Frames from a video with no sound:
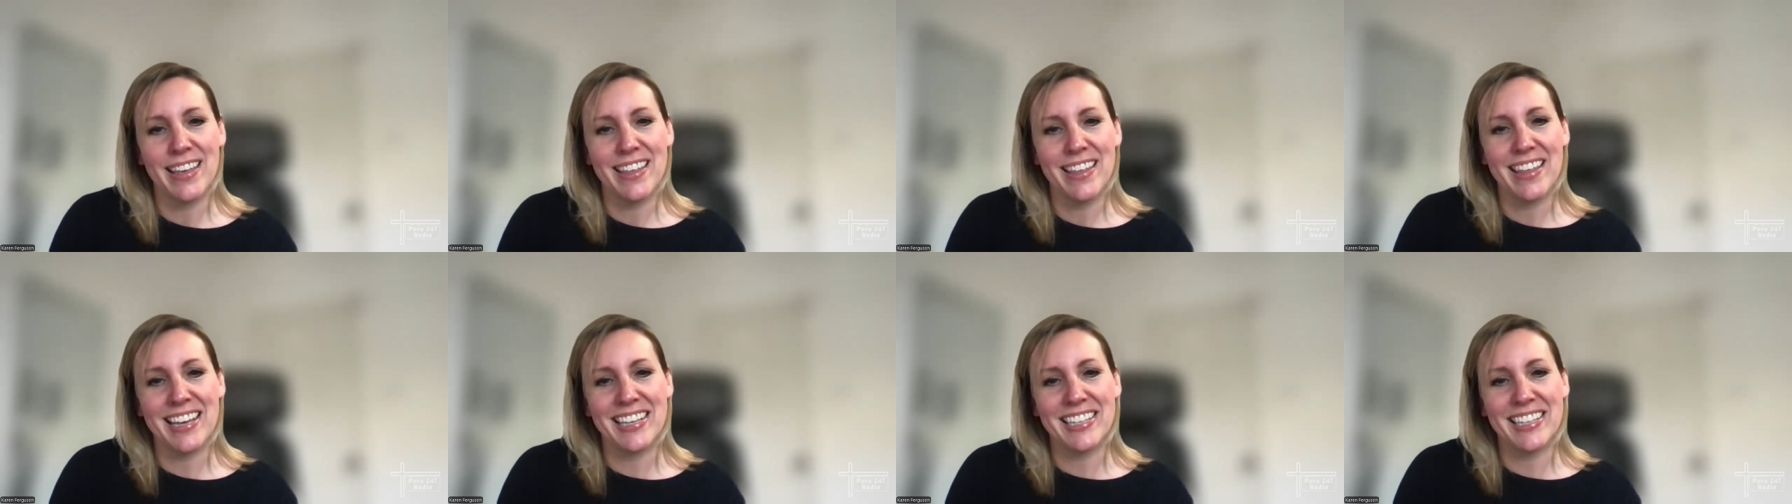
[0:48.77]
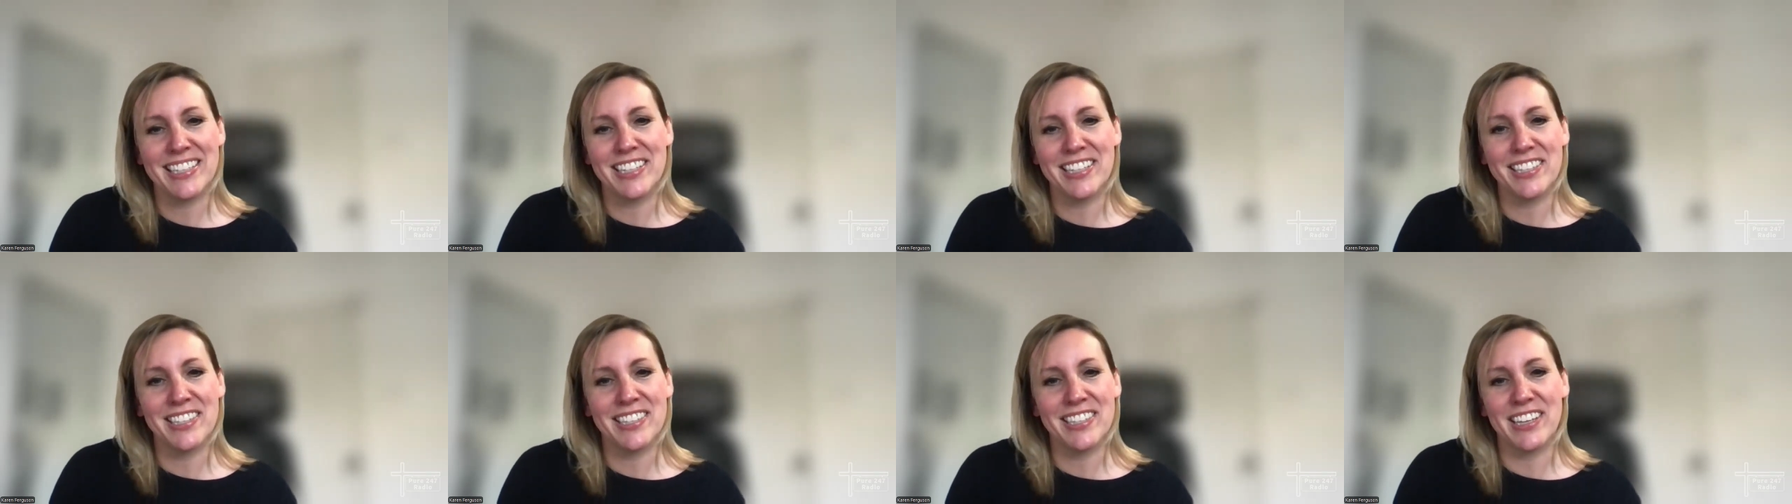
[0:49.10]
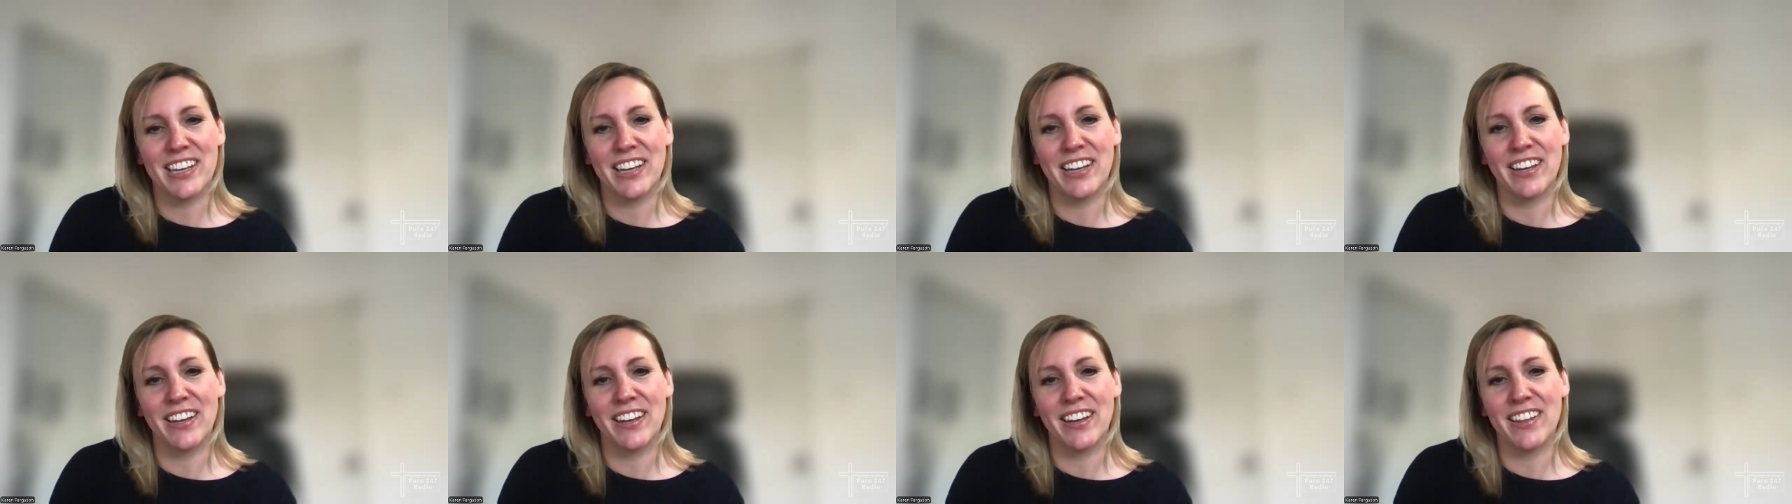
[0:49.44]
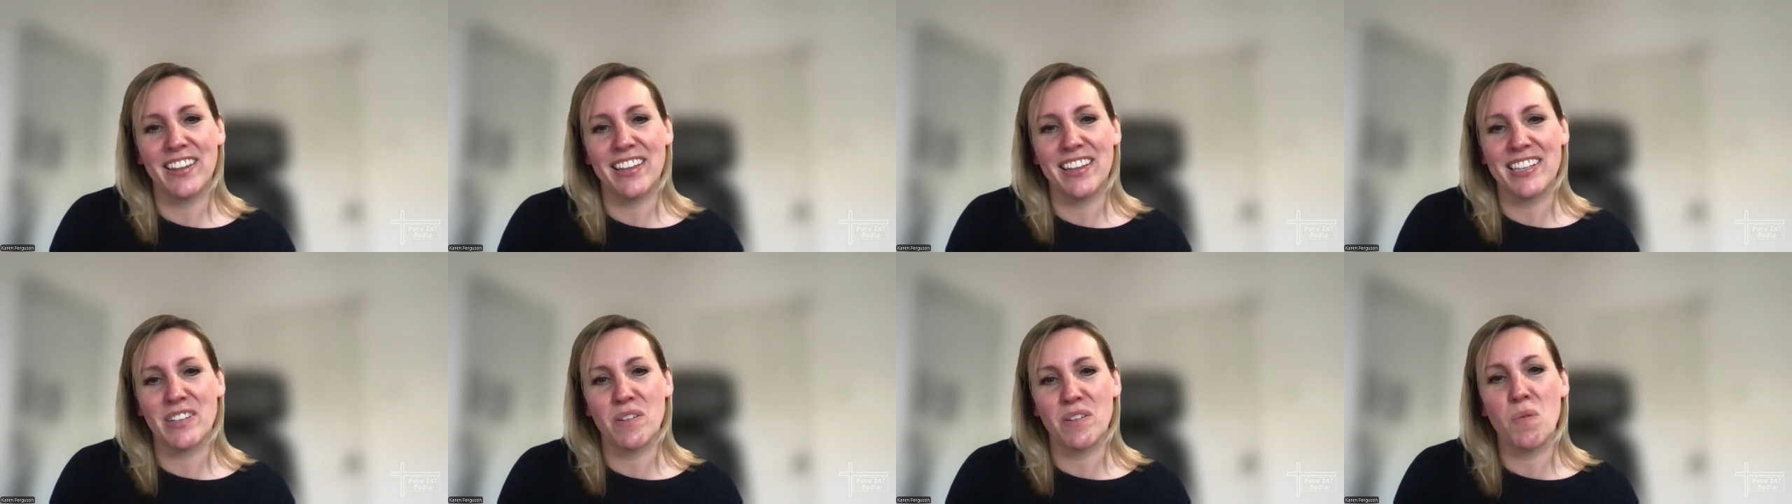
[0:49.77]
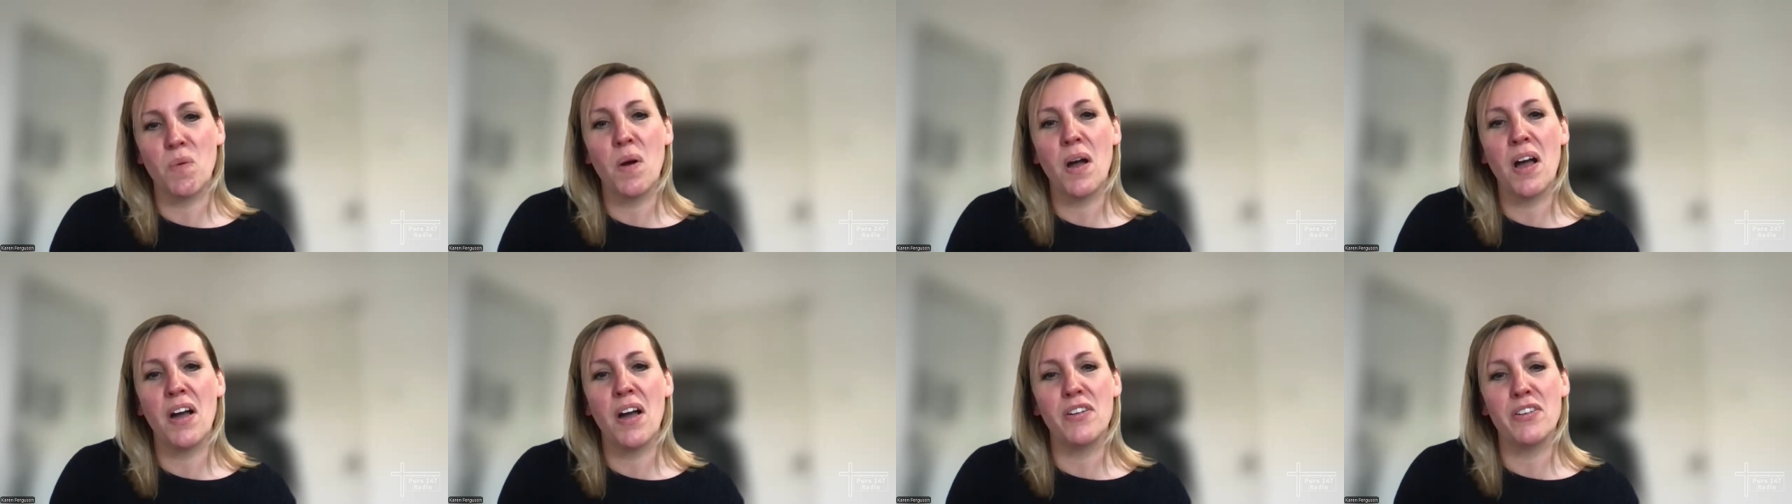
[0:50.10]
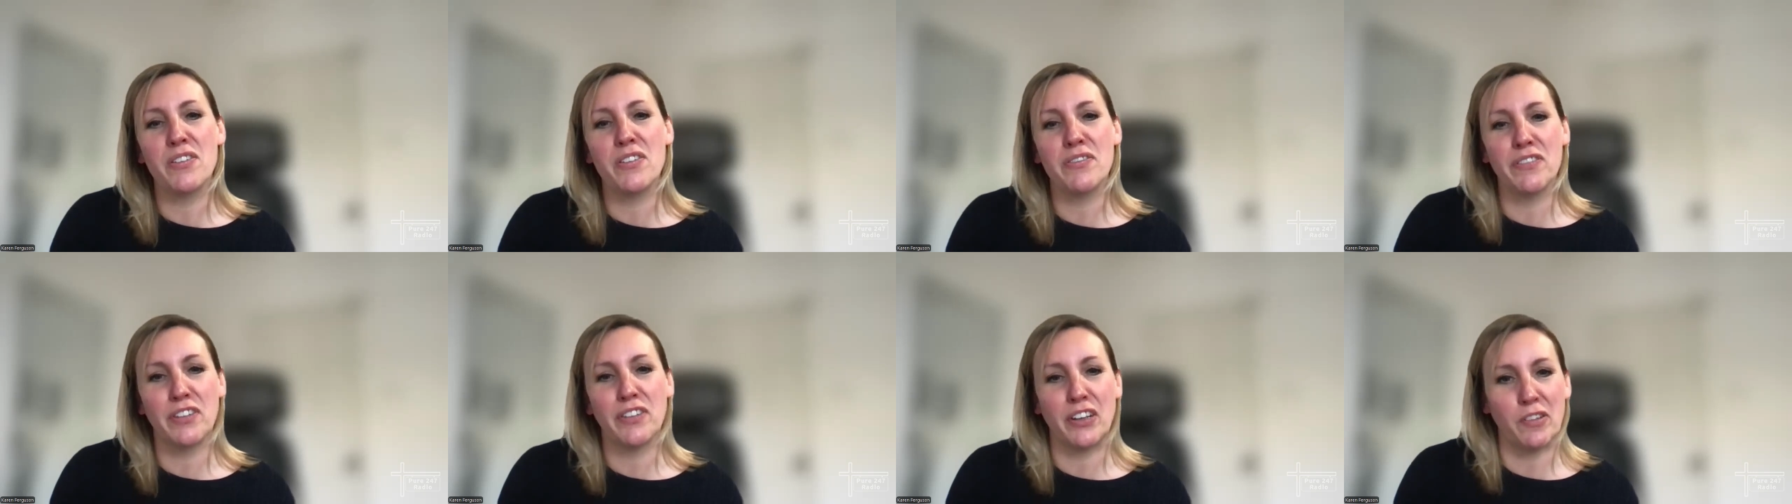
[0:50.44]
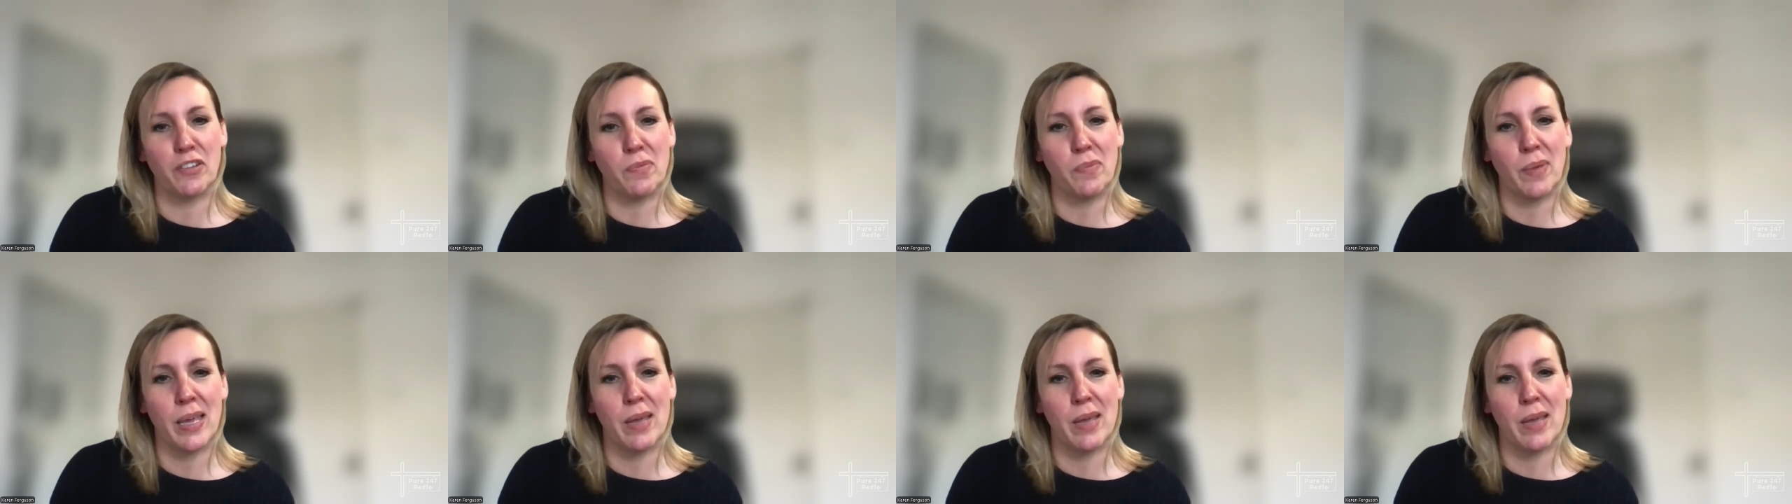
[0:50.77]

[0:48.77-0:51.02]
There's a world full of